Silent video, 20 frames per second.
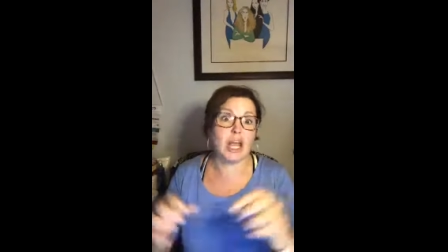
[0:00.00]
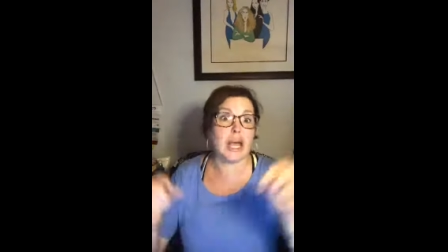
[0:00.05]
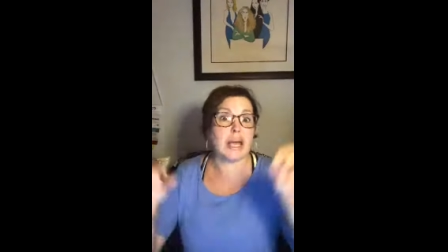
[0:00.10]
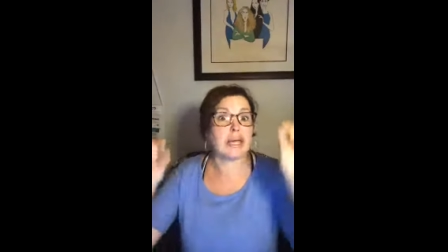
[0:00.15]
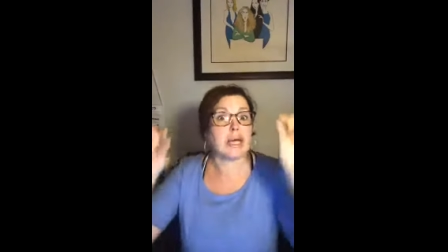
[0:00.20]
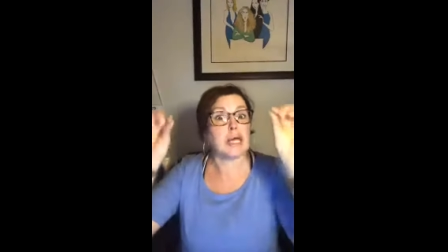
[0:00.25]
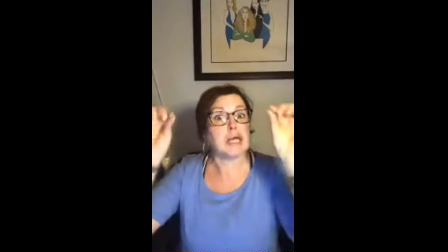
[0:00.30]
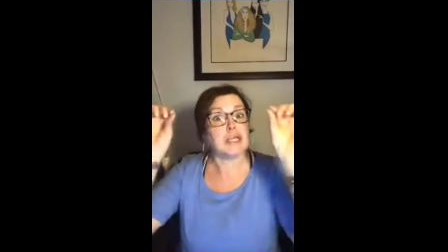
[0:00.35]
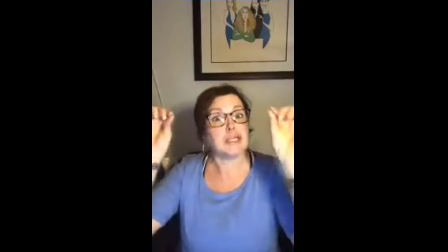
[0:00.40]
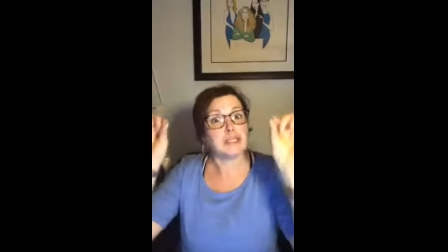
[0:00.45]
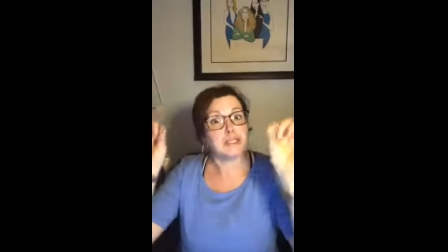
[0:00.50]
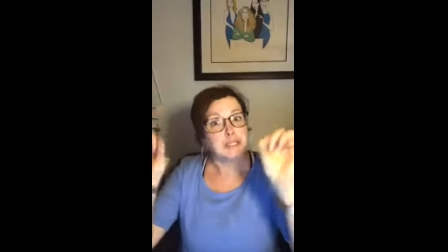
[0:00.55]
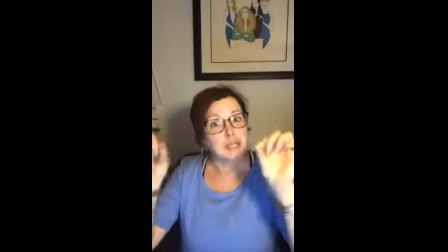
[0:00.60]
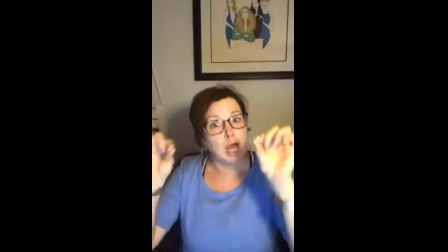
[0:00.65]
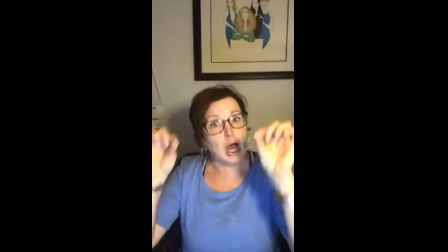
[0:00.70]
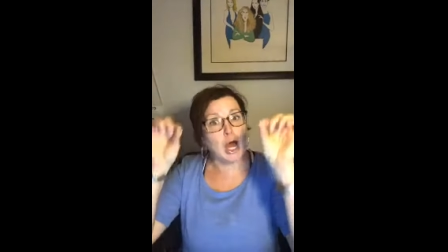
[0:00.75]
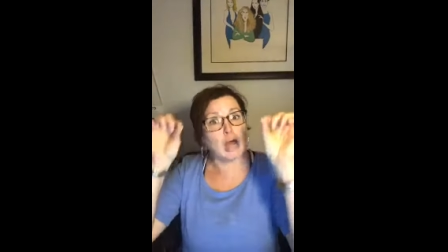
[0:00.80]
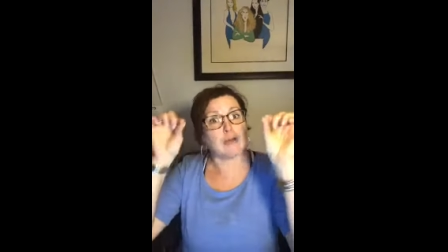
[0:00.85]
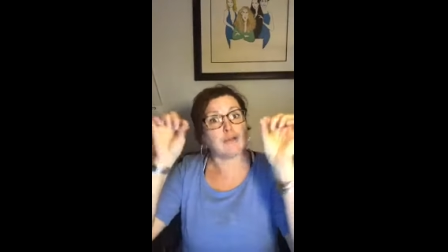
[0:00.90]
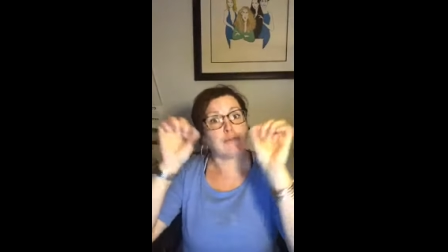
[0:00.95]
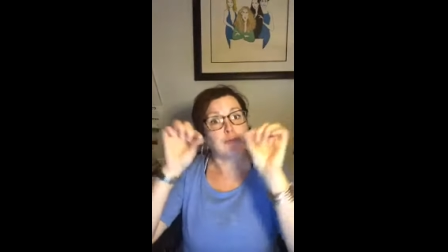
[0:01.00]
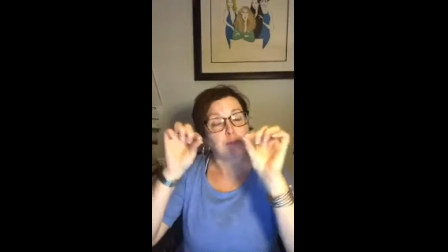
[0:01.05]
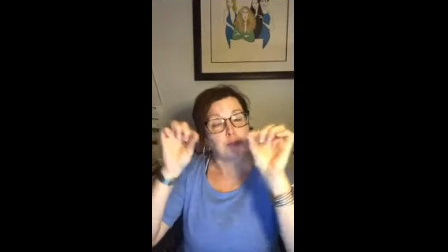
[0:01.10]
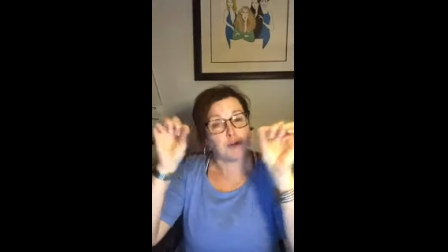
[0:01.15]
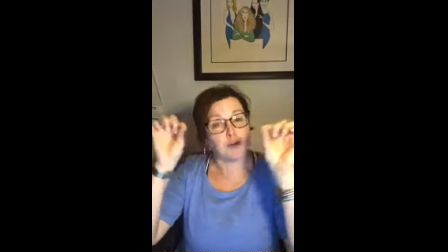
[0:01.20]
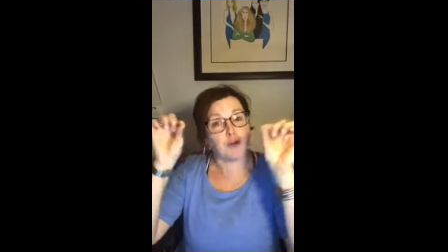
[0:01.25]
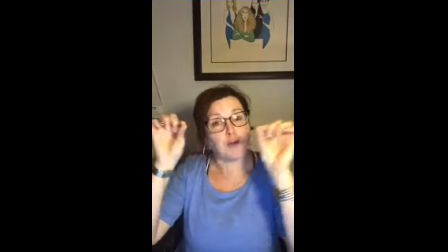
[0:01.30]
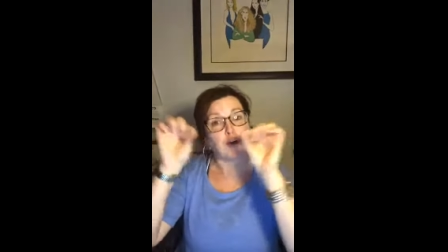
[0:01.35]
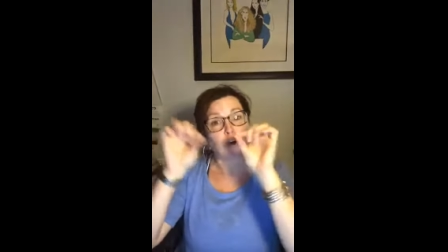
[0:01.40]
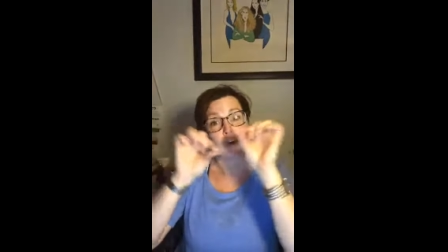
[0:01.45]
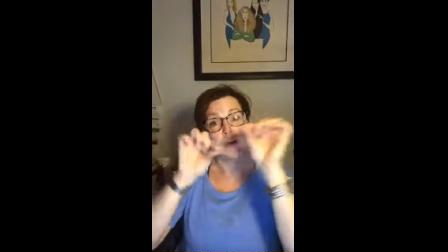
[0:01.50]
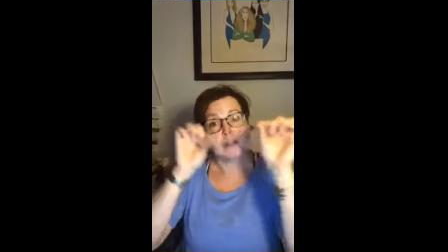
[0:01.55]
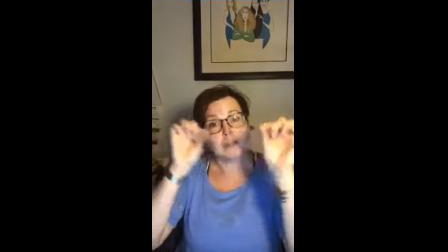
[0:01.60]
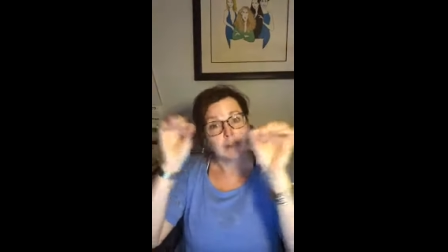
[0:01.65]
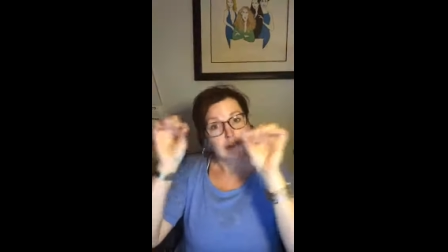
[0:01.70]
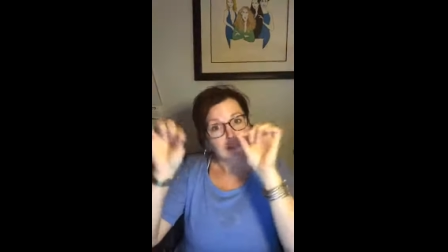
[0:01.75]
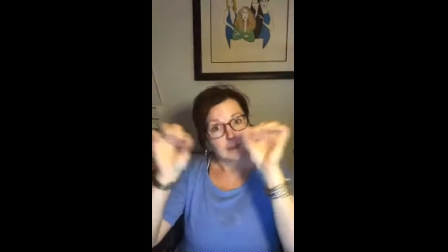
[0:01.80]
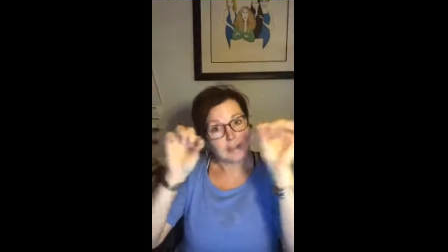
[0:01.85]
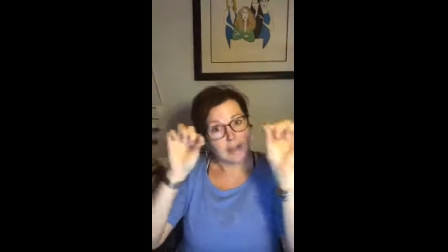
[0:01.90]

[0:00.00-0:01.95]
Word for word: like not for,